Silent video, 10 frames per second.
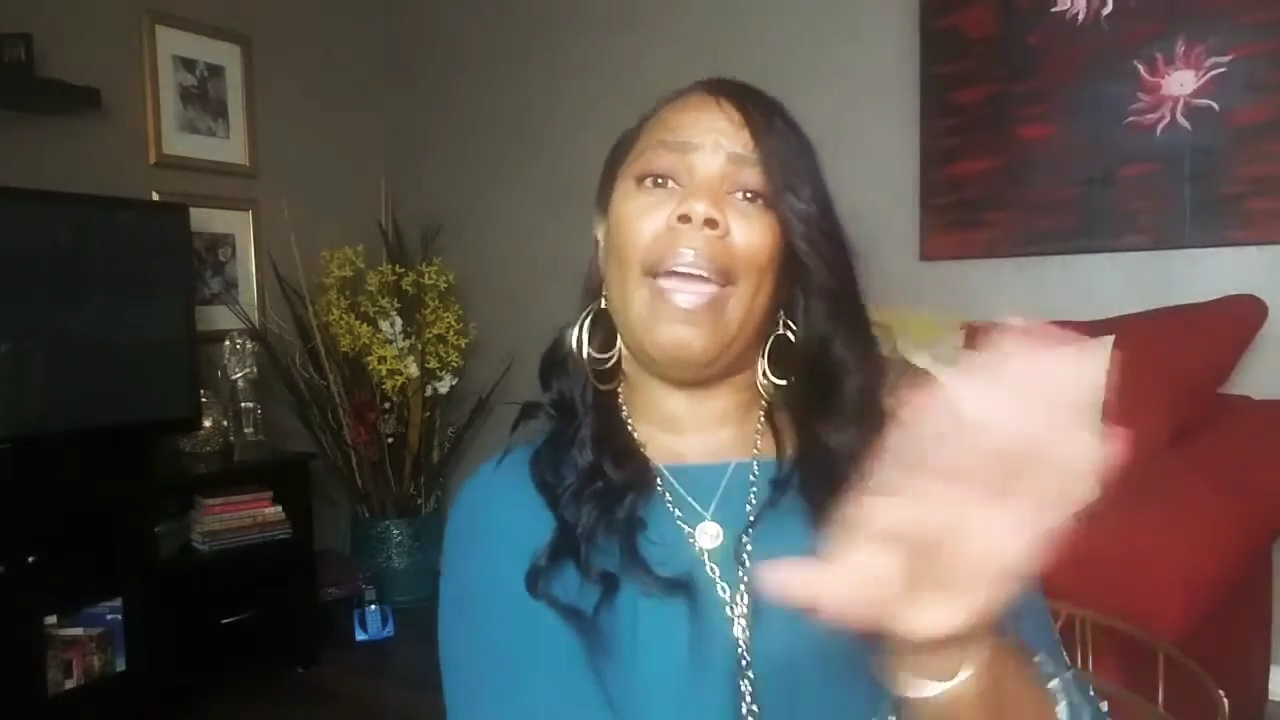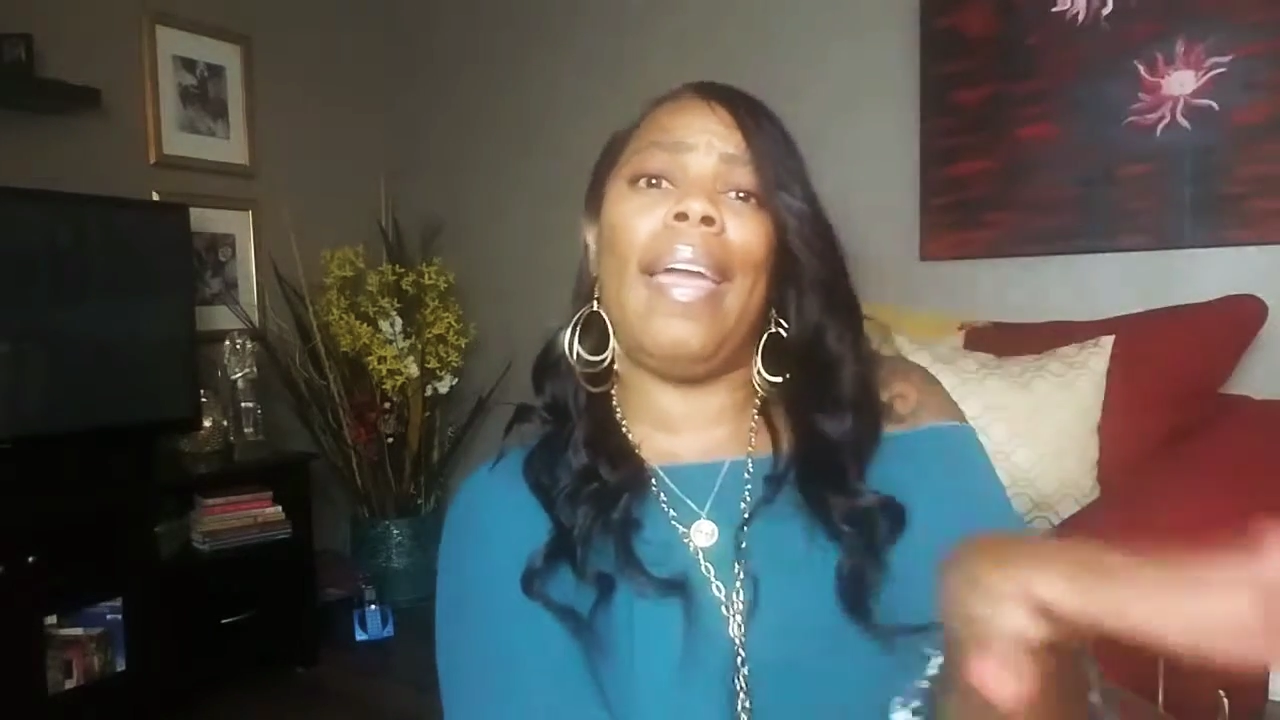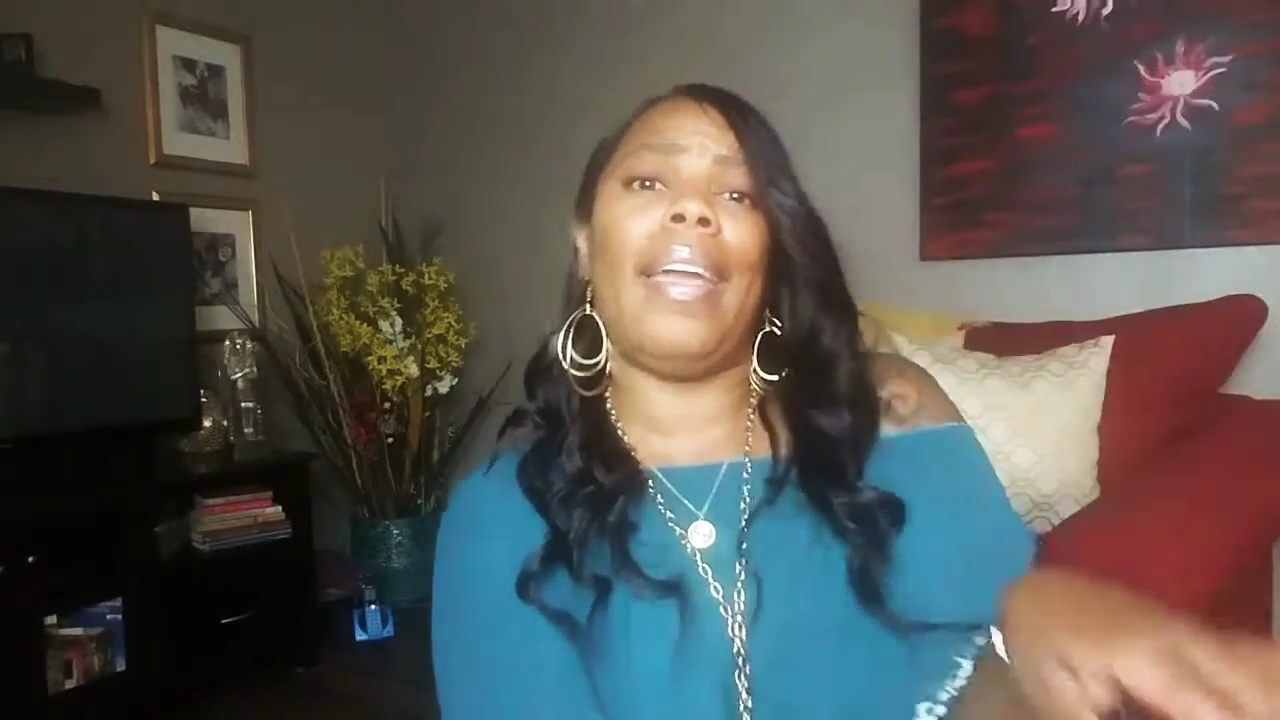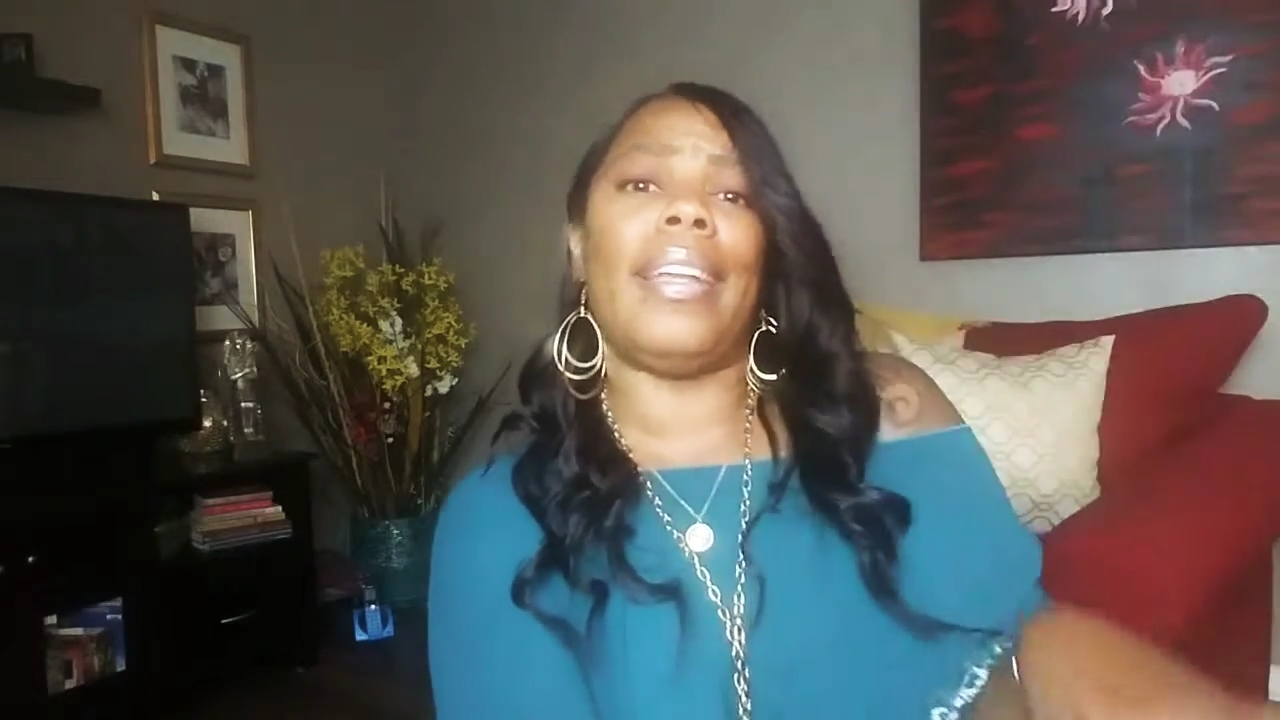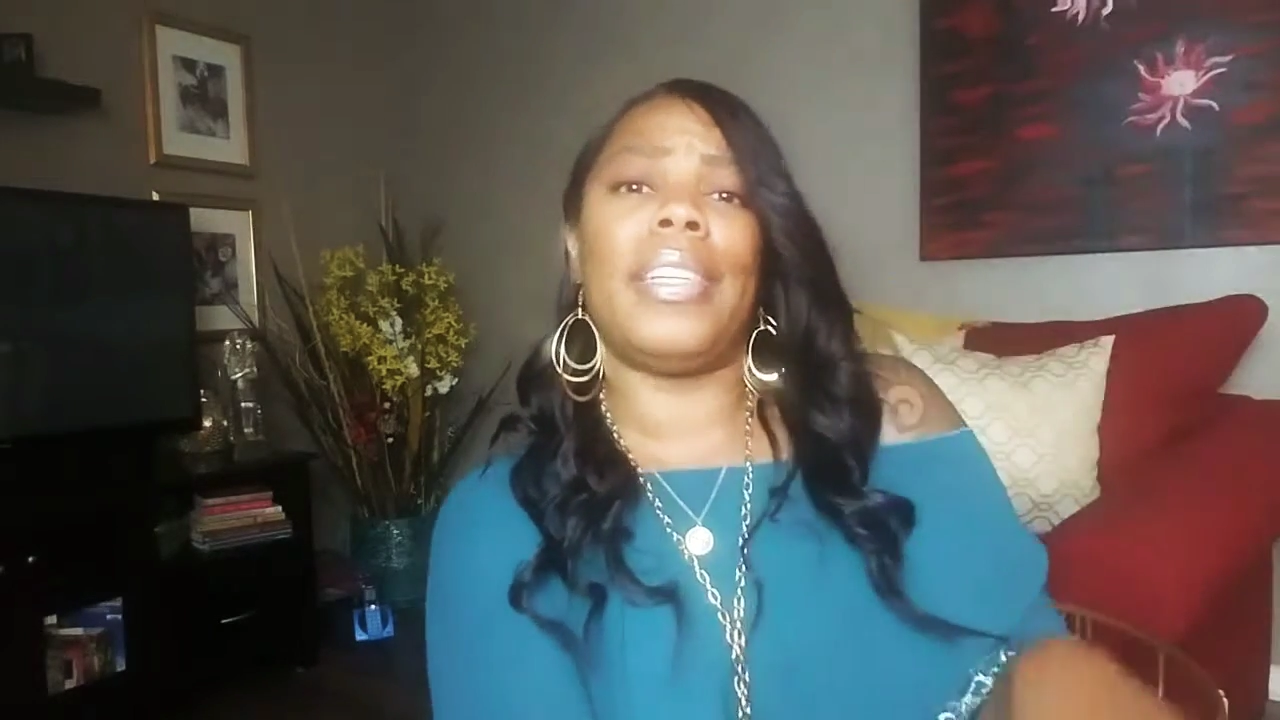
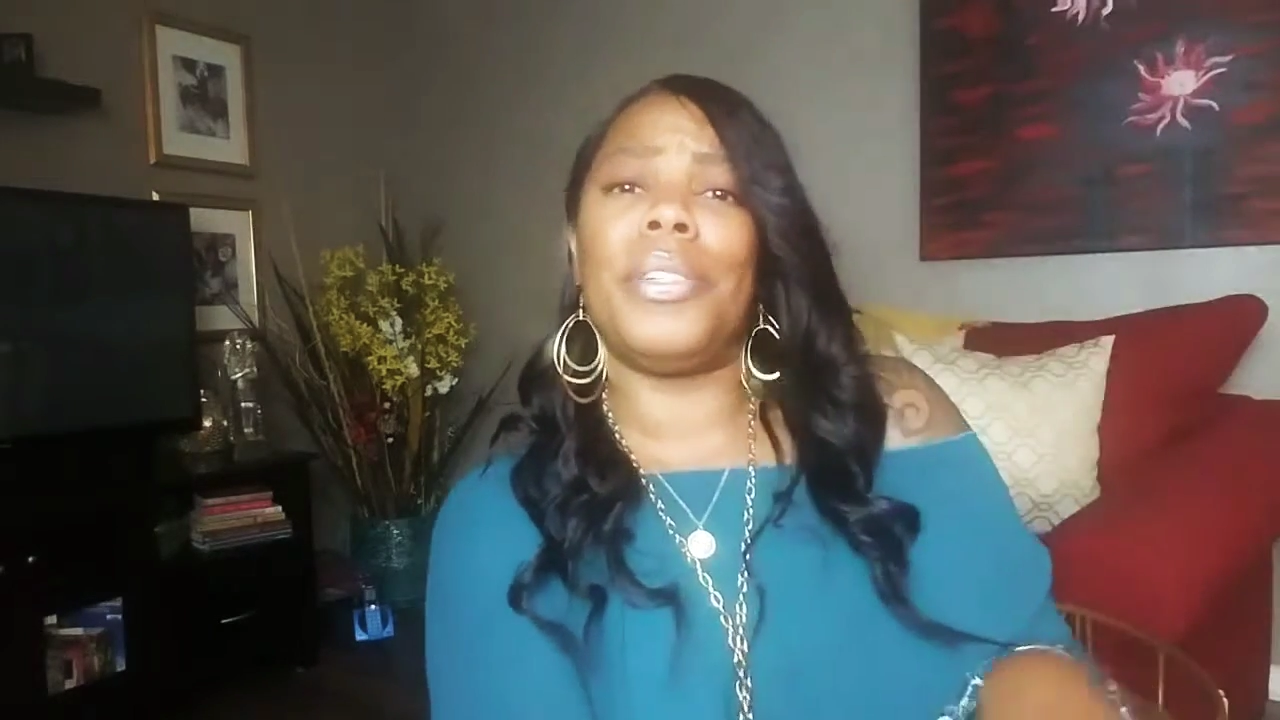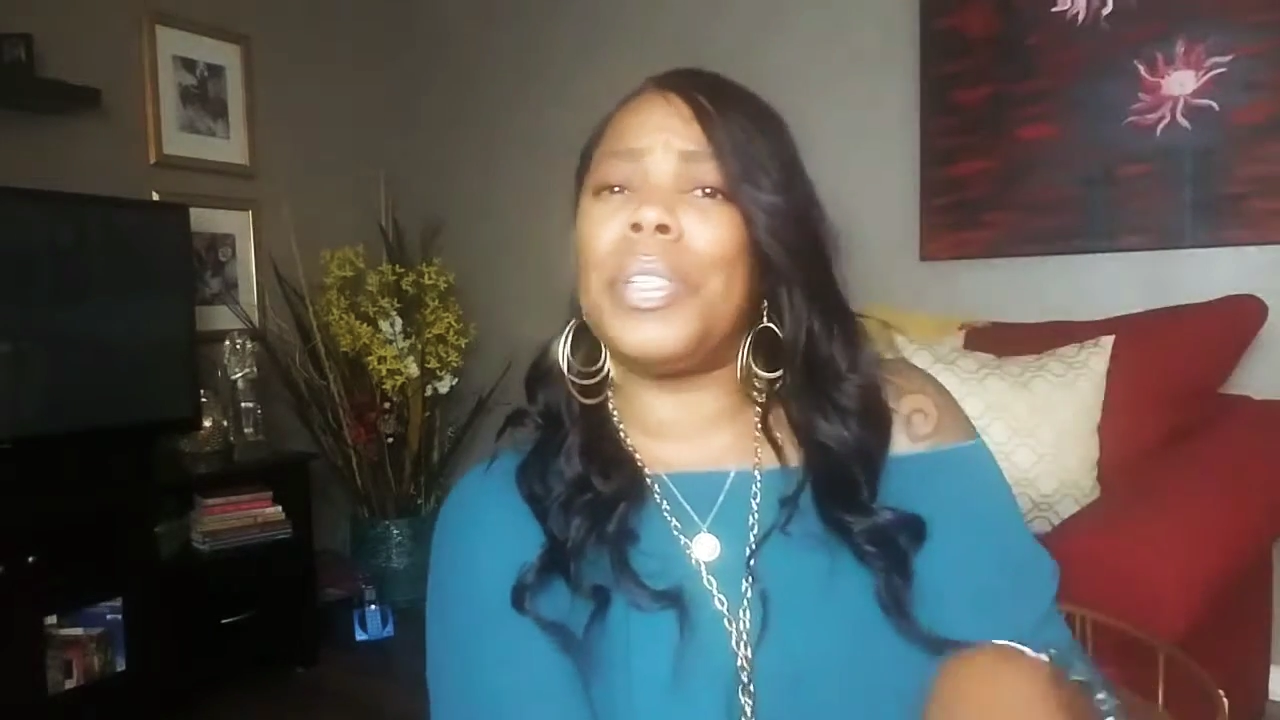hey, these are